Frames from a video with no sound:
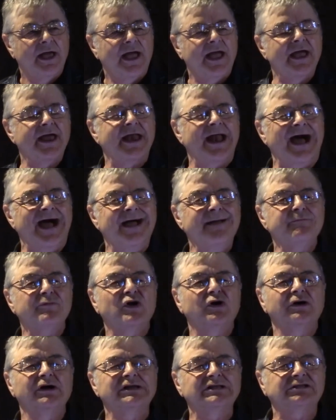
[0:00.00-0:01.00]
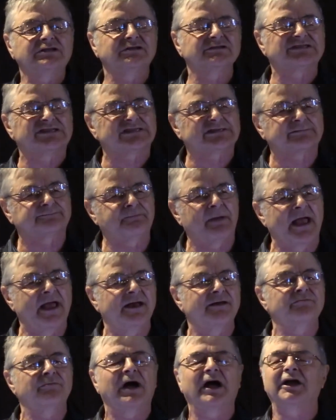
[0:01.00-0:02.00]
And I'm going to
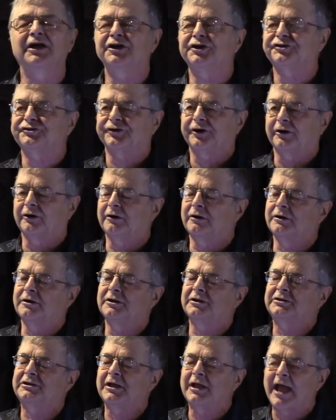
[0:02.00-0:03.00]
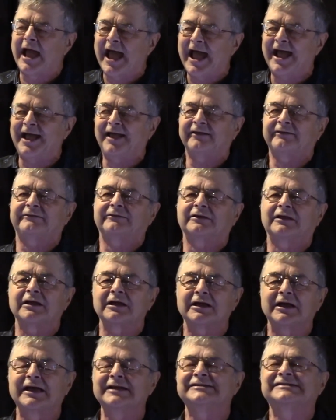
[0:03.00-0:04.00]
spend my eternity
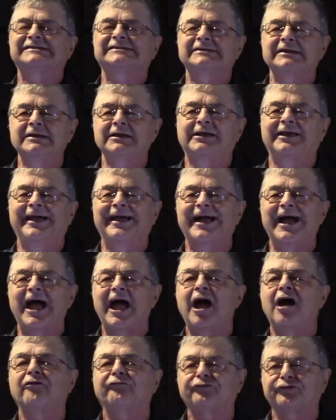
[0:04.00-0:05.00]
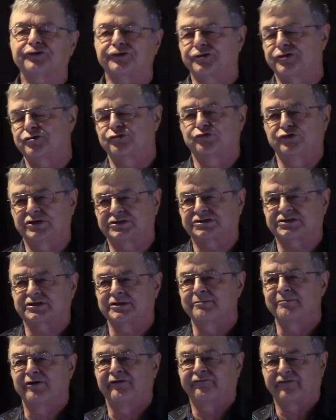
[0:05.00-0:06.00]
asking and seeking after the
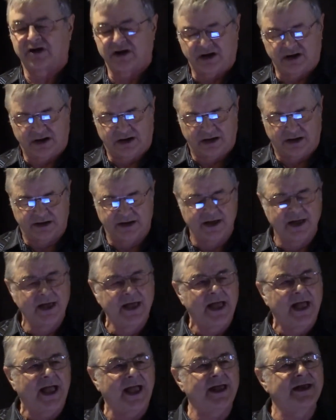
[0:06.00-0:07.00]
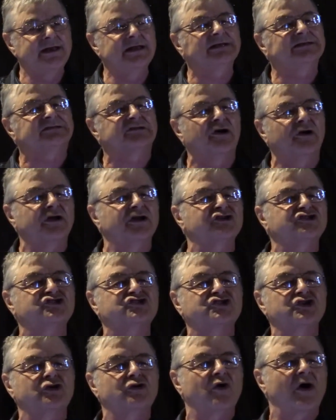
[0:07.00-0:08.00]
wisdom of God. And he's going to
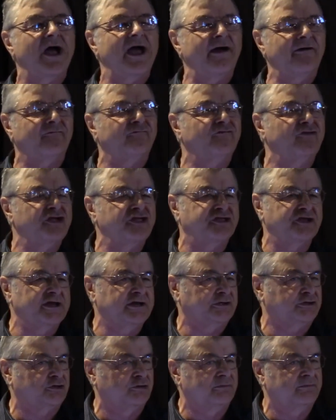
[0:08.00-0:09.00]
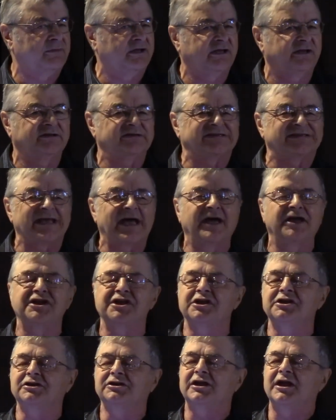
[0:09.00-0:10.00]
show everything to me. He said,
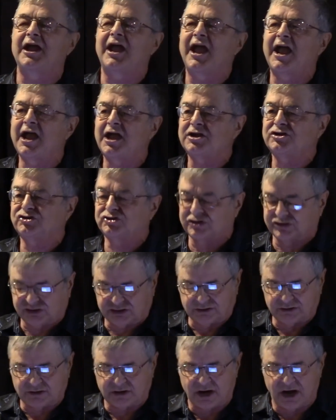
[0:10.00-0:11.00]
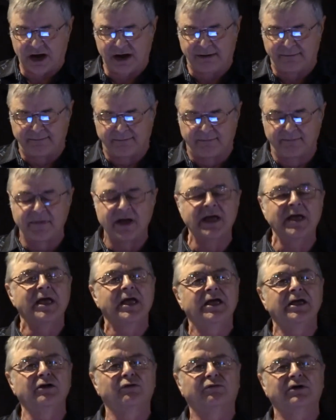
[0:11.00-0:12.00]
in the ages to come,
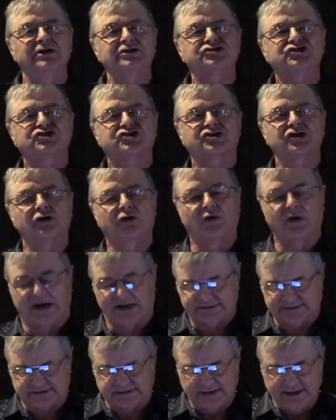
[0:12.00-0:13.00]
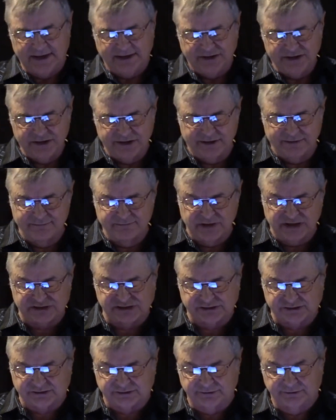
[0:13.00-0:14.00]
he will show us the
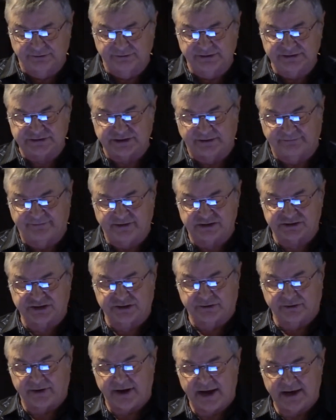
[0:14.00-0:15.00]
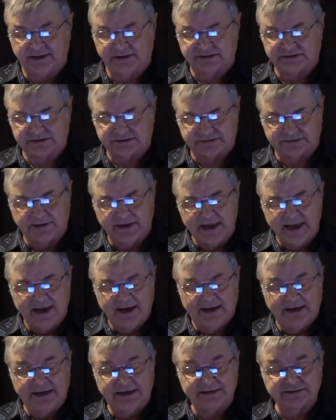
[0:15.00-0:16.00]
mysteries of his grace.
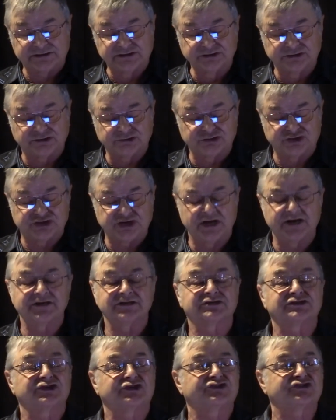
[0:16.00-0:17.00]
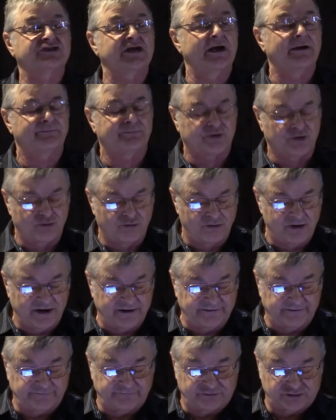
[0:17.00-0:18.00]
Listen to Genesis chapter
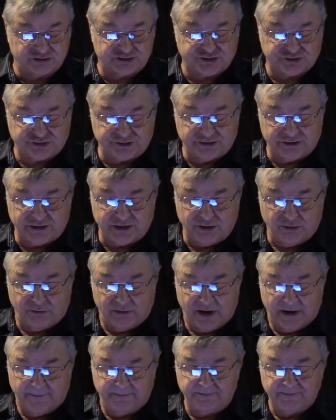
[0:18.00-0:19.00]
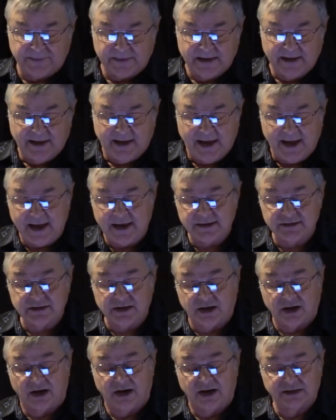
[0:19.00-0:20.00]
1 and verse 31.
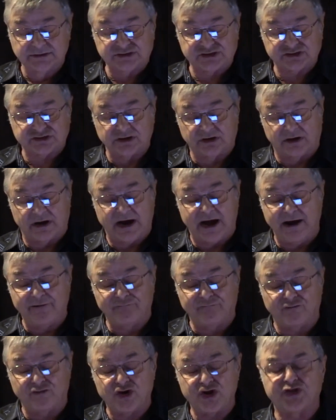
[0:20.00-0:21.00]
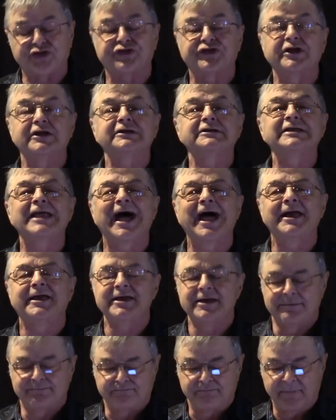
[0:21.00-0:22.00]
And God saw everything that
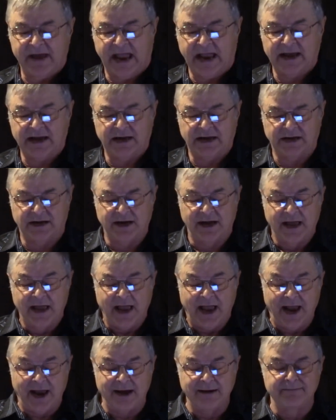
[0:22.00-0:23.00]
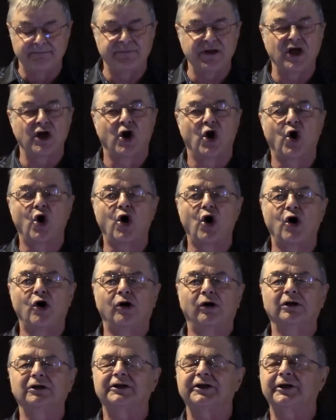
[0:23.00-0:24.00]
he made, and
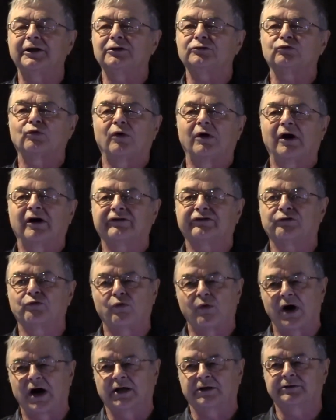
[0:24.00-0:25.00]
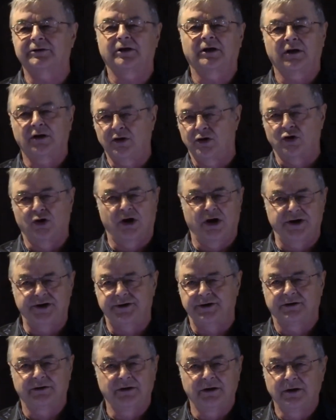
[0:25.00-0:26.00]
behold, it was what?
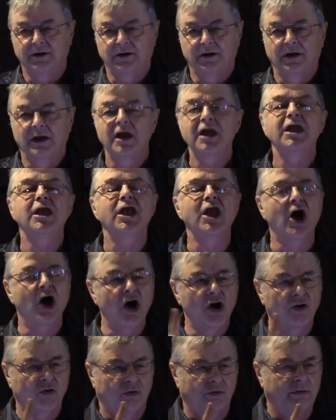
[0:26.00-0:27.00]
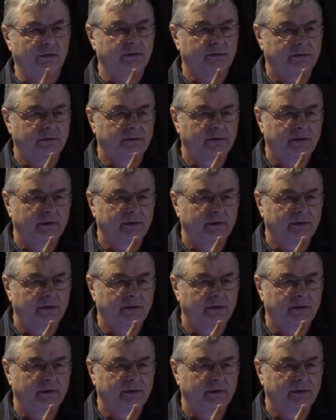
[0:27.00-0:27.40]
Good? No.